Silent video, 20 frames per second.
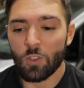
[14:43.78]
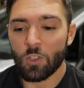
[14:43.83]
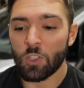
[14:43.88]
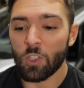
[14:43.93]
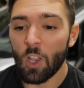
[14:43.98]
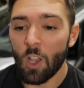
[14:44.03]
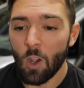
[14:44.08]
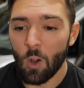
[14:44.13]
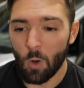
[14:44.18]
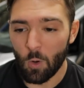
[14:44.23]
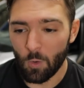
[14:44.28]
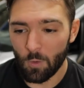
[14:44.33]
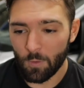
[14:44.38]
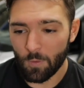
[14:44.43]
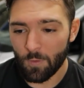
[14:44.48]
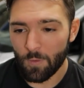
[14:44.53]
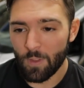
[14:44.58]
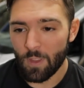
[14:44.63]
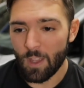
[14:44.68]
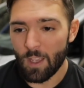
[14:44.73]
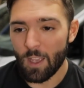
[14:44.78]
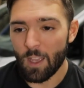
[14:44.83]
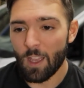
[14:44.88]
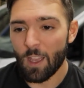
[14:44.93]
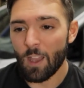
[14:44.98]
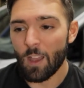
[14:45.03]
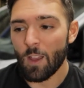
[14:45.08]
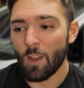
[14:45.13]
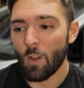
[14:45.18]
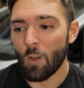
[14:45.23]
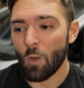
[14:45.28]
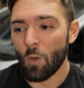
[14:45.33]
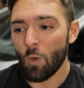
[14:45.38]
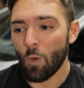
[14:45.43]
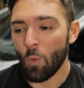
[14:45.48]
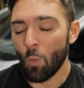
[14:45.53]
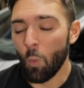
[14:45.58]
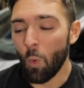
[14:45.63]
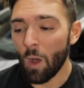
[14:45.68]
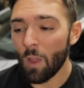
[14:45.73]
So
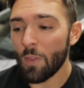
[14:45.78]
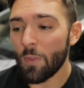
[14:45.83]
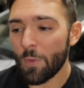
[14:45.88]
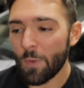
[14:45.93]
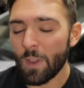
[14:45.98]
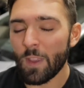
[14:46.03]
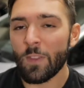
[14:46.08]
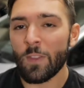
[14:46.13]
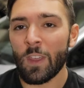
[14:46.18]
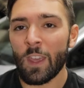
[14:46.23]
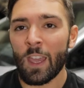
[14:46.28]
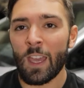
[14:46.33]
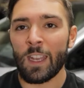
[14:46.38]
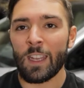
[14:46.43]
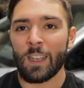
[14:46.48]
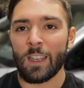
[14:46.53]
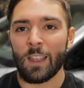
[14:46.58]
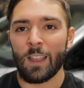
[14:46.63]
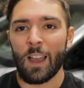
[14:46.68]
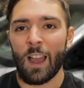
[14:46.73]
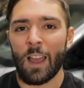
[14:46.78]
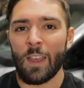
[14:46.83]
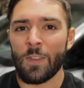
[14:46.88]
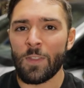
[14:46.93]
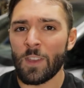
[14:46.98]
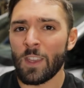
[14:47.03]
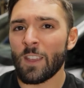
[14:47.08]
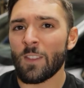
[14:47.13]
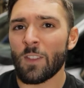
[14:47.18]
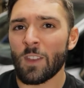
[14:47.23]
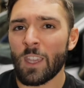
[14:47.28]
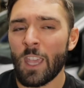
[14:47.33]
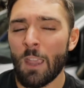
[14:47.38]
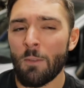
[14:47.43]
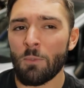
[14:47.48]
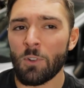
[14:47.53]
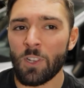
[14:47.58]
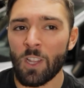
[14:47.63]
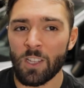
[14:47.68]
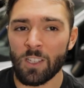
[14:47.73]
one thing that I think the
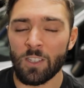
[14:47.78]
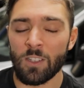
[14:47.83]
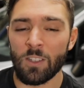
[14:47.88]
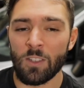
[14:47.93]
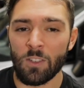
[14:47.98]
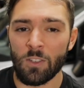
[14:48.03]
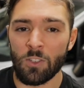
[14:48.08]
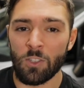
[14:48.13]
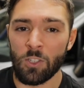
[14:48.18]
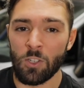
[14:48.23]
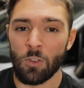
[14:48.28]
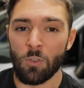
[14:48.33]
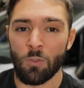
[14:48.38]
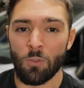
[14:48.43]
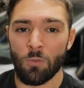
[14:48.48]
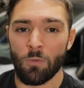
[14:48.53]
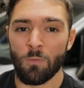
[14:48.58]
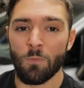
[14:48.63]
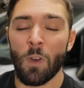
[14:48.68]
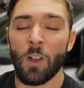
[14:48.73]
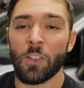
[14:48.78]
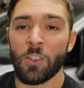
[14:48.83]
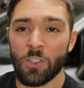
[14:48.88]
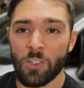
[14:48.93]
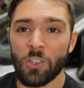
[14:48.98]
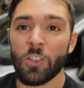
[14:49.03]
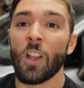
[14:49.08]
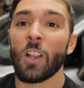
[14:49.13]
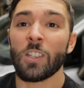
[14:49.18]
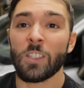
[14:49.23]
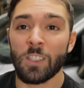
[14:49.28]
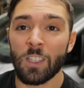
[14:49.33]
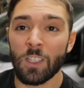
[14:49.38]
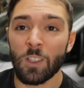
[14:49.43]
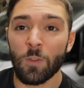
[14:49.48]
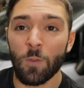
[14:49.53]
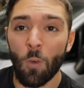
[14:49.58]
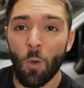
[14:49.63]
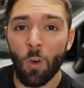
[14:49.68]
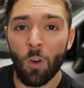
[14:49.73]
camera doesn't do much
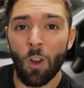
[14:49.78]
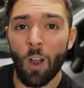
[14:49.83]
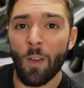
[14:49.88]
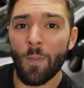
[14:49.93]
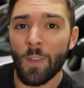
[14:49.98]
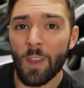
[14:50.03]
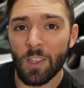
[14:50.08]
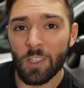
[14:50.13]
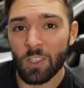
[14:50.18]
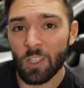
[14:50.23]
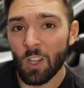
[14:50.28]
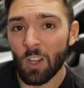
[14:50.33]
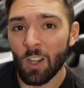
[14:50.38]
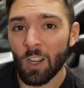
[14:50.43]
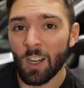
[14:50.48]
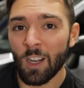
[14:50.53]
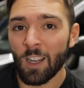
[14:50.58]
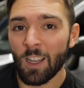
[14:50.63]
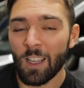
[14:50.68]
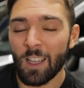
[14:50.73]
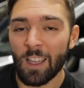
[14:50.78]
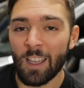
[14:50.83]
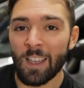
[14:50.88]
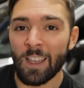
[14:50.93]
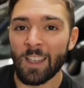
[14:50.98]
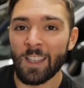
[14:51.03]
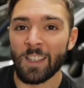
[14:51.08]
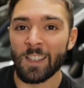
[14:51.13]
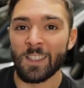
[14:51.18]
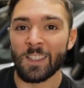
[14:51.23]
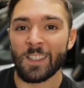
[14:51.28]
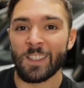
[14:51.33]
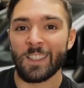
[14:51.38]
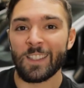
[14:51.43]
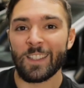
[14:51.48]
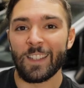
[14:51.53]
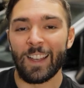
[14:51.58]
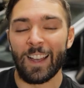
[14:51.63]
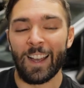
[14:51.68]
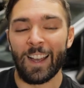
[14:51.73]
justice for on this car is